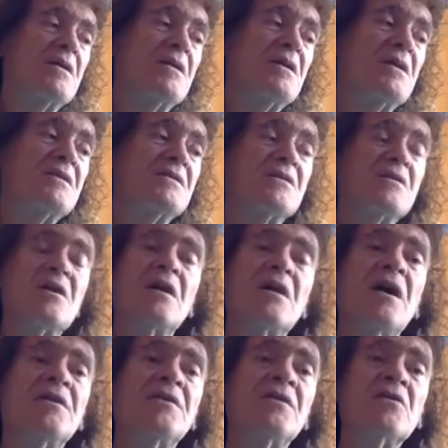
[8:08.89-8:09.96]
is
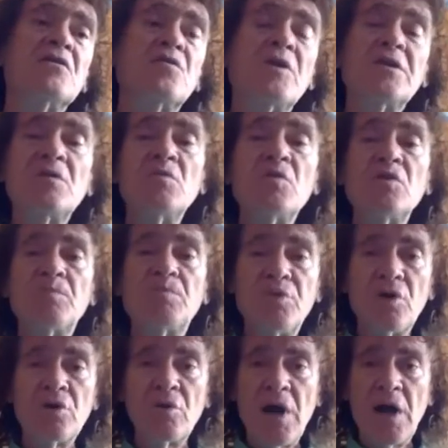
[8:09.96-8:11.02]
an incredible
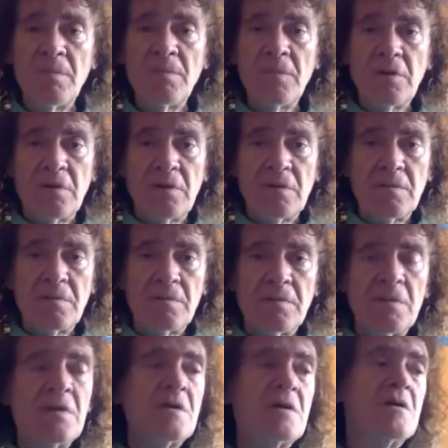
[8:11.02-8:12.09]
program
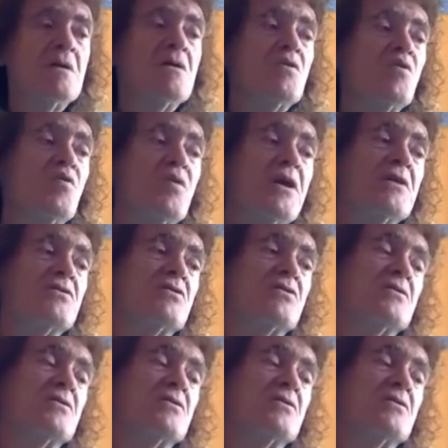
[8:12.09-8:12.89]
which